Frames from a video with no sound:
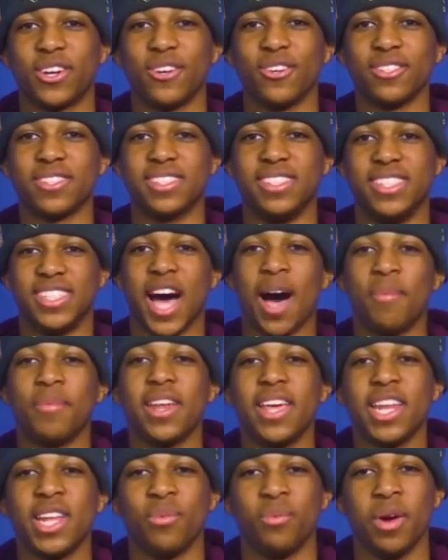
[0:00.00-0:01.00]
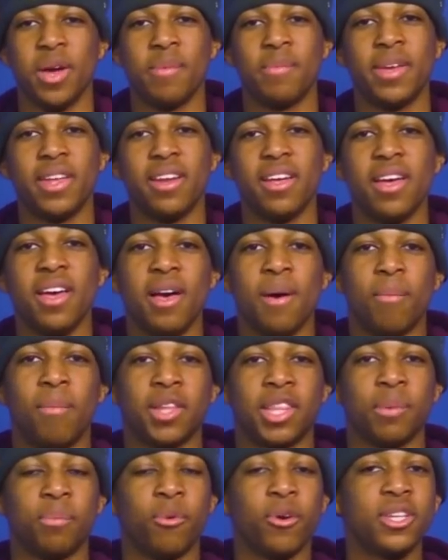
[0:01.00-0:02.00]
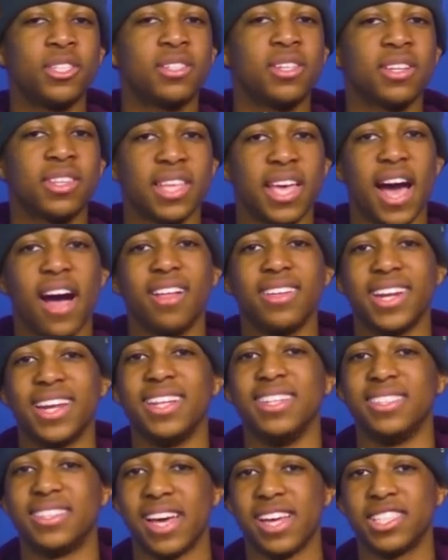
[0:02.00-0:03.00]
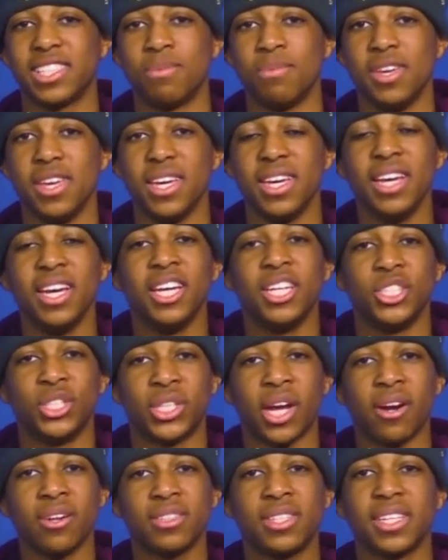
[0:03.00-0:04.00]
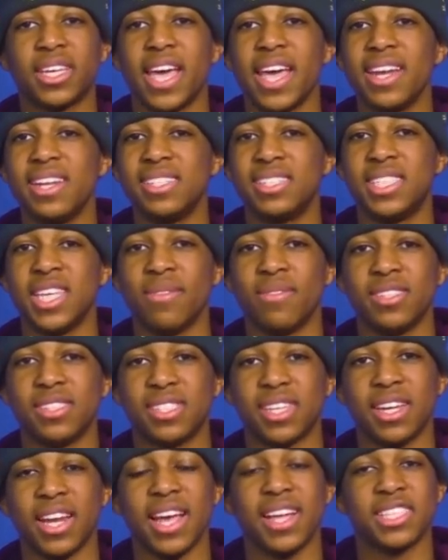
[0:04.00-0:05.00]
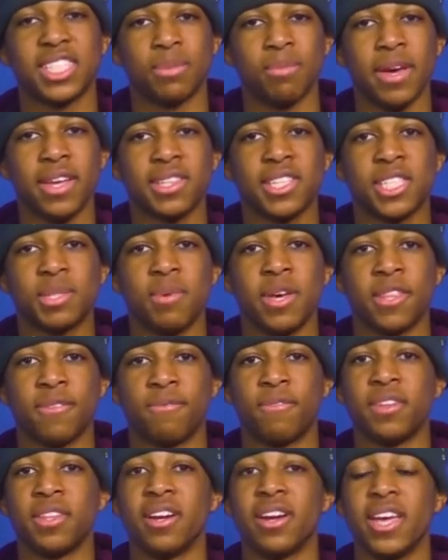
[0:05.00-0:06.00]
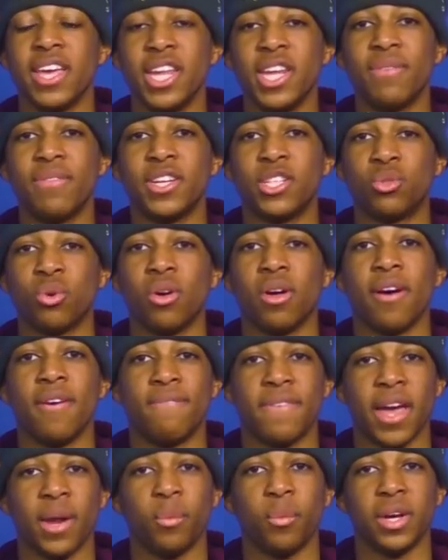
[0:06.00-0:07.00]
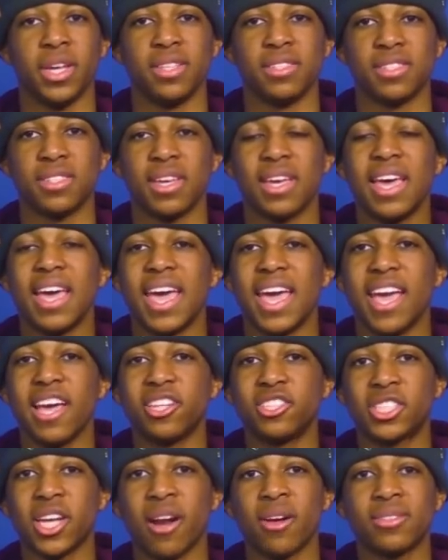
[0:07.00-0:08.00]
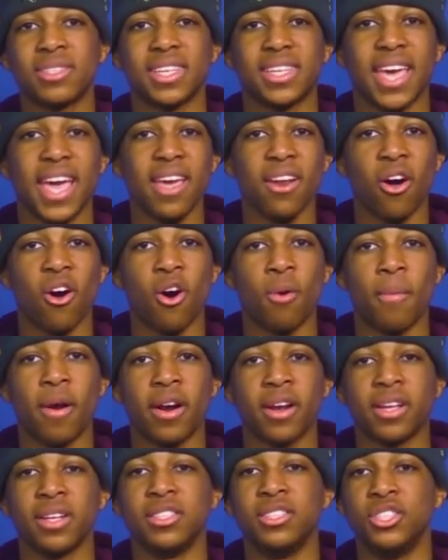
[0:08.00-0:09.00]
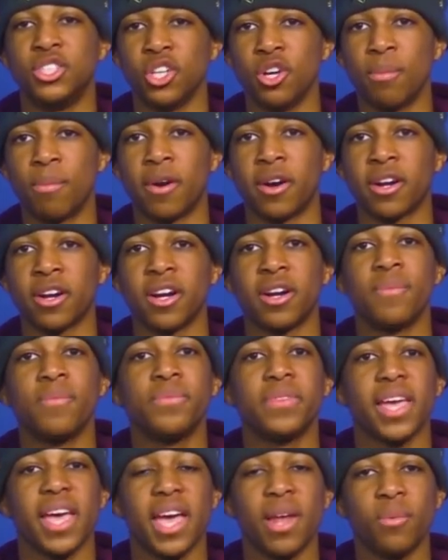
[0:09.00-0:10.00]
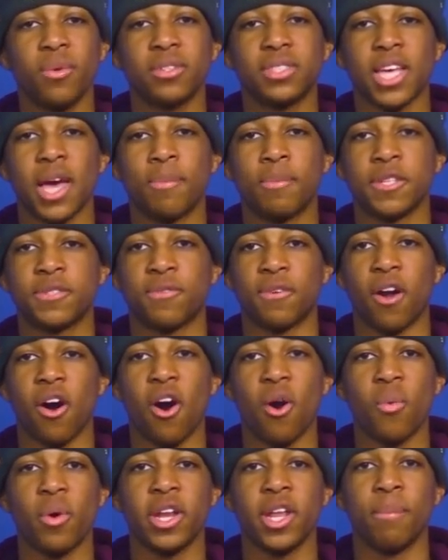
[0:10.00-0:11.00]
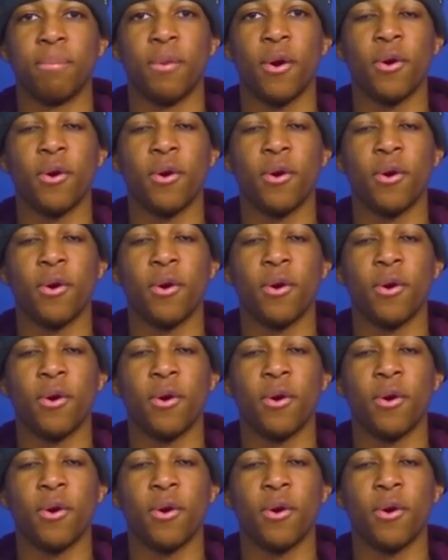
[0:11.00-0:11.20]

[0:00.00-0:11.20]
girls dominated Whitman but the boys took the L in an intense meet. Shout out to Katie Stevenson and Samantha Smith for their individual event wins. And shout out to Kate Hallmark, Joe Berger, and Will Tempest for all winning